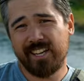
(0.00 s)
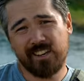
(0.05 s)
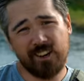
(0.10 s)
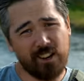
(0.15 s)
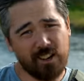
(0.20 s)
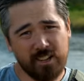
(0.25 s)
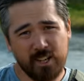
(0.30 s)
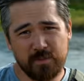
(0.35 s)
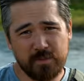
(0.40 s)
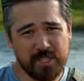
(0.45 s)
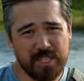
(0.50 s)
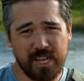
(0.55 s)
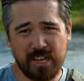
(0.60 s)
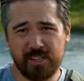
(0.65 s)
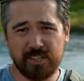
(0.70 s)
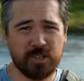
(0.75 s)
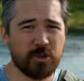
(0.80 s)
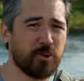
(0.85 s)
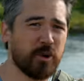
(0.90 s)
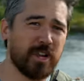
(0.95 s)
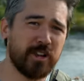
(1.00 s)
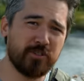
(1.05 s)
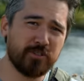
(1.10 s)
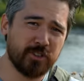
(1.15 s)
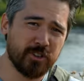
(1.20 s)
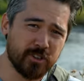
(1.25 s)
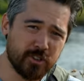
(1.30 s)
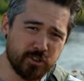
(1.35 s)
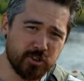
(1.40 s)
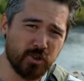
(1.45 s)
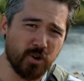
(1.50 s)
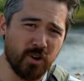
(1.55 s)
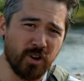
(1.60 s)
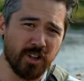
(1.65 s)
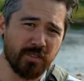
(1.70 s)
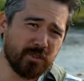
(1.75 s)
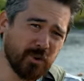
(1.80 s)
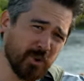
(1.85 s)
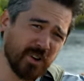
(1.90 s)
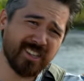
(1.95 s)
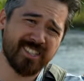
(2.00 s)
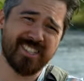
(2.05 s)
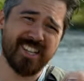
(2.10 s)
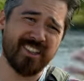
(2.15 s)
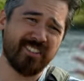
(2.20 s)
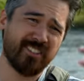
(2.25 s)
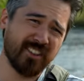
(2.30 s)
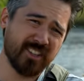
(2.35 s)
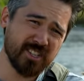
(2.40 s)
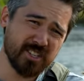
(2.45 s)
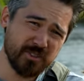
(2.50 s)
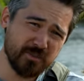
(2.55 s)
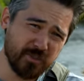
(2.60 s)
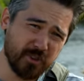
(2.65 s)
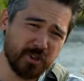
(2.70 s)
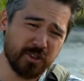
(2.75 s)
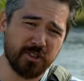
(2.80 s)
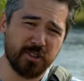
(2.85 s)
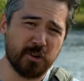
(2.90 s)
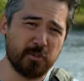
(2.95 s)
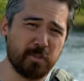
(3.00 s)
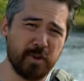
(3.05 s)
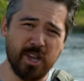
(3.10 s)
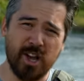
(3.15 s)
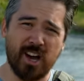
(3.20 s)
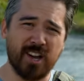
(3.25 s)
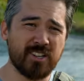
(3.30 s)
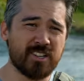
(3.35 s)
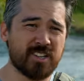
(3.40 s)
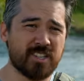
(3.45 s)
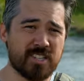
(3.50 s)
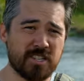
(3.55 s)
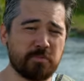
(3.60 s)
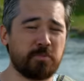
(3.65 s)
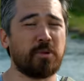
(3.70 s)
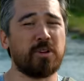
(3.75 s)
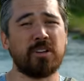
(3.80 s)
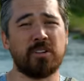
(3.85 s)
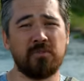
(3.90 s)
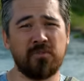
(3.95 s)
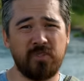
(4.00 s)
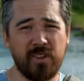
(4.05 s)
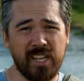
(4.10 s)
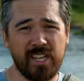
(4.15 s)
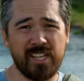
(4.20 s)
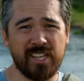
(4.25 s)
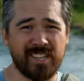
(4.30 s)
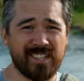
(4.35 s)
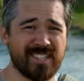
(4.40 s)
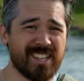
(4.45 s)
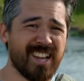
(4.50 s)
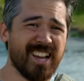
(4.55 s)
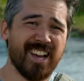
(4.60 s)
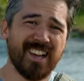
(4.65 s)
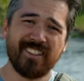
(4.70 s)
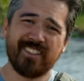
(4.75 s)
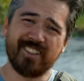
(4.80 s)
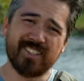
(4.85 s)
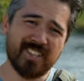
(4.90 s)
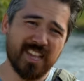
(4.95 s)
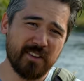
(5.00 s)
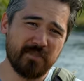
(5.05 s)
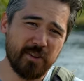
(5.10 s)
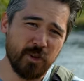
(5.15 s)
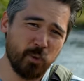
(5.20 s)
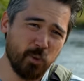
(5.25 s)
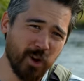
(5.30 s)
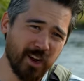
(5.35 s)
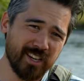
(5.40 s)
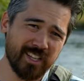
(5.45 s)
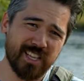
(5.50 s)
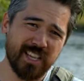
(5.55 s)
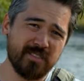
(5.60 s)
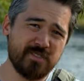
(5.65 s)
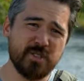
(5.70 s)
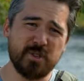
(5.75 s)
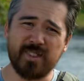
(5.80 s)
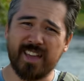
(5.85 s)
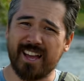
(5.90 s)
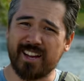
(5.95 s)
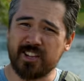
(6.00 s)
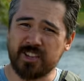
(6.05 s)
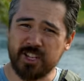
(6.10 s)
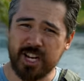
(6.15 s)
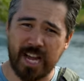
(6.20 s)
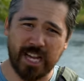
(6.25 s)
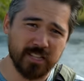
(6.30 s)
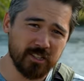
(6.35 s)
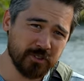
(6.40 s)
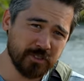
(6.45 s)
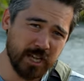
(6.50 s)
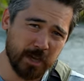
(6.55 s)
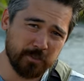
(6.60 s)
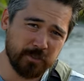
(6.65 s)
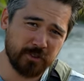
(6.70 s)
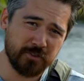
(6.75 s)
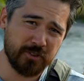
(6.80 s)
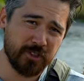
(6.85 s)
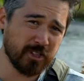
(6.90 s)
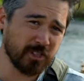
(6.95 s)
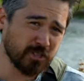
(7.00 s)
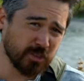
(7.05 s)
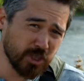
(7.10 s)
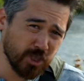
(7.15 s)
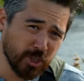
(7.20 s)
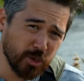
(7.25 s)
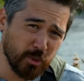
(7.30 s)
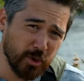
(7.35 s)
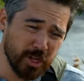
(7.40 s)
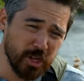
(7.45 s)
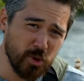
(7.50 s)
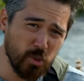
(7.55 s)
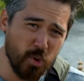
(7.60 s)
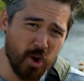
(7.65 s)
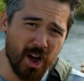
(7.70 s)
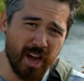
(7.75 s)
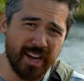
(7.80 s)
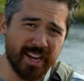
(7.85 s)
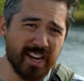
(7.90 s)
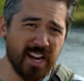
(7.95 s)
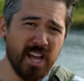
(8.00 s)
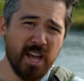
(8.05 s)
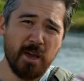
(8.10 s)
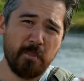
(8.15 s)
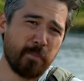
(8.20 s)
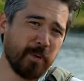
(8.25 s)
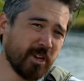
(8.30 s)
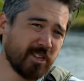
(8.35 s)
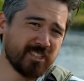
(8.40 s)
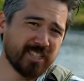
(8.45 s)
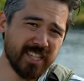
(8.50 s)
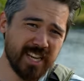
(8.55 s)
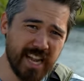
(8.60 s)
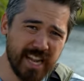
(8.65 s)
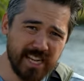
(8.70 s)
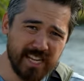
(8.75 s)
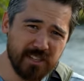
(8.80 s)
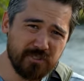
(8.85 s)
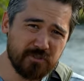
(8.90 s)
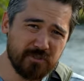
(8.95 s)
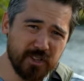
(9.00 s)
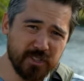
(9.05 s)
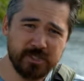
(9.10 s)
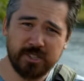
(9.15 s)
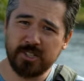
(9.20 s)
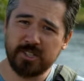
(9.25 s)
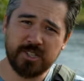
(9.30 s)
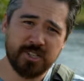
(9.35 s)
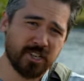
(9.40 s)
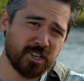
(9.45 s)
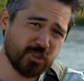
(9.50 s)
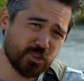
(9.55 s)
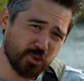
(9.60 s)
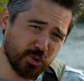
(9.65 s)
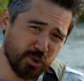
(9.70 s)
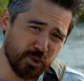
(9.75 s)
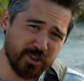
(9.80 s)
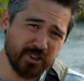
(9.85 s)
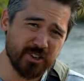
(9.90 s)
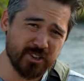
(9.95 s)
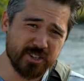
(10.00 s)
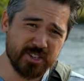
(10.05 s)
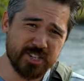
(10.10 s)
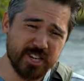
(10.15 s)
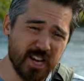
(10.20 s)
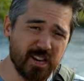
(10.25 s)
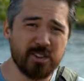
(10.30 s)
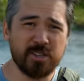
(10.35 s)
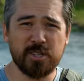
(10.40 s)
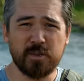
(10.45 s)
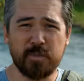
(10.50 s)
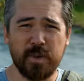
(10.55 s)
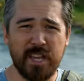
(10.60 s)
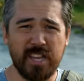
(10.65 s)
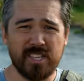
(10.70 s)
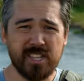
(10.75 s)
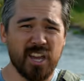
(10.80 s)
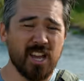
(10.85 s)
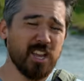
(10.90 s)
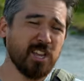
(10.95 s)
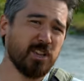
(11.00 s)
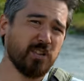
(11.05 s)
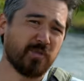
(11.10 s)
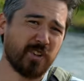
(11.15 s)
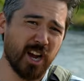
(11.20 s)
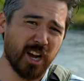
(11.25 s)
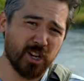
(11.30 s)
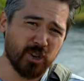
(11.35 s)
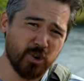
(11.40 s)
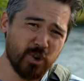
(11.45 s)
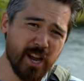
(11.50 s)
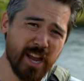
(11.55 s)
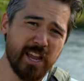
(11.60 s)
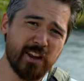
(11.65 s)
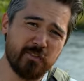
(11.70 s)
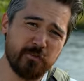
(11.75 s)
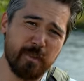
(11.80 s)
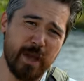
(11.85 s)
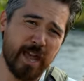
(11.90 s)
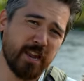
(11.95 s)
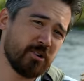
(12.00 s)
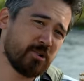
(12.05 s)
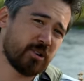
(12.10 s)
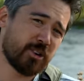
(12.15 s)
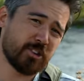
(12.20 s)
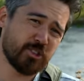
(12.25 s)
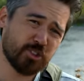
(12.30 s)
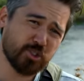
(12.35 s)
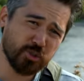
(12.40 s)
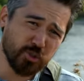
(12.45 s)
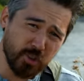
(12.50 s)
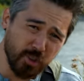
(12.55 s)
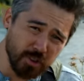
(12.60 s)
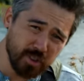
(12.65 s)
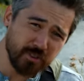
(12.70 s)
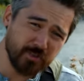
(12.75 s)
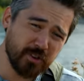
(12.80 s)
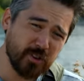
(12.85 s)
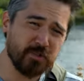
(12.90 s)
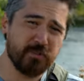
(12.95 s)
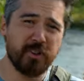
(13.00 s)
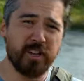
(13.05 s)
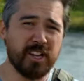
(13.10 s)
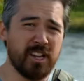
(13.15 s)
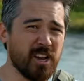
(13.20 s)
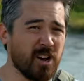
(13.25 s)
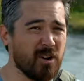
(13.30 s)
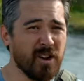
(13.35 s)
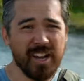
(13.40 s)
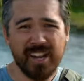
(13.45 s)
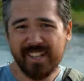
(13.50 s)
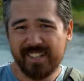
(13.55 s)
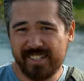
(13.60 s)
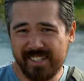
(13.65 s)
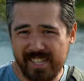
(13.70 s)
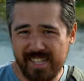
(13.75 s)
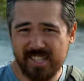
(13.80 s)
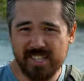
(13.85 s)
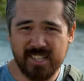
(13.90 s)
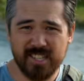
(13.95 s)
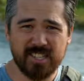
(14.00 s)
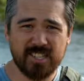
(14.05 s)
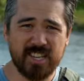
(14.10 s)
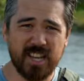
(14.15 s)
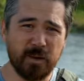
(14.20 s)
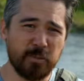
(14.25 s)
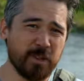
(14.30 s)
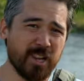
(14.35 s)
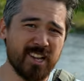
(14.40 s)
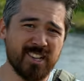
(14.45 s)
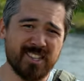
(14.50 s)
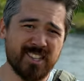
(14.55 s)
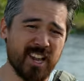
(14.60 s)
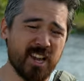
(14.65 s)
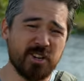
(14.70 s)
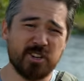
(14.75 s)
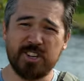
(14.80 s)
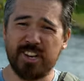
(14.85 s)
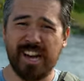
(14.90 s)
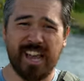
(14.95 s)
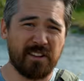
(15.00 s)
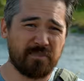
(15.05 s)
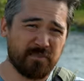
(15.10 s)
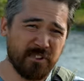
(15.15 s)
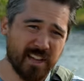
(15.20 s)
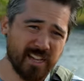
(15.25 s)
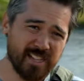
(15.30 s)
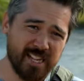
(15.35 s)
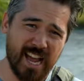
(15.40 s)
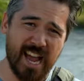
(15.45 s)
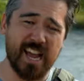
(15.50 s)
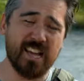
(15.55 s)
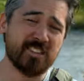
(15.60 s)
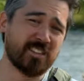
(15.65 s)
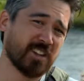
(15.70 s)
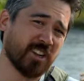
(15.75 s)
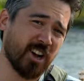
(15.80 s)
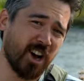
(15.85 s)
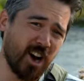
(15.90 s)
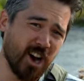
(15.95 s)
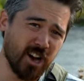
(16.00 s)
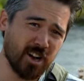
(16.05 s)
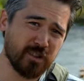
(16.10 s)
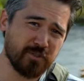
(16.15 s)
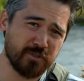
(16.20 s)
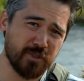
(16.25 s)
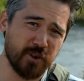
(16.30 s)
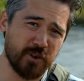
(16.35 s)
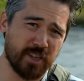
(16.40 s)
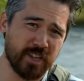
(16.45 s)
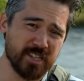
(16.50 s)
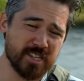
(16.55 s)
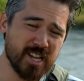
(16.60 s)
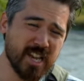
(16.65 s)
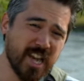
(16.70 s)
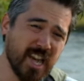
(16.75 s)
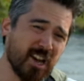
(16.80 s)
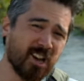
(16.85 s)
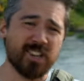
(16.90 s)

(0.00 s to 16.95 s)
It all comes down to creative control. If you want to take things further beyond just simple convenience, the ZV-1 gives you that shallow depth of field look when you want it, built-in ND filters to control your shutter speeds, you've got creative manual control of your video, decent stabilization, and fantastic autofocus.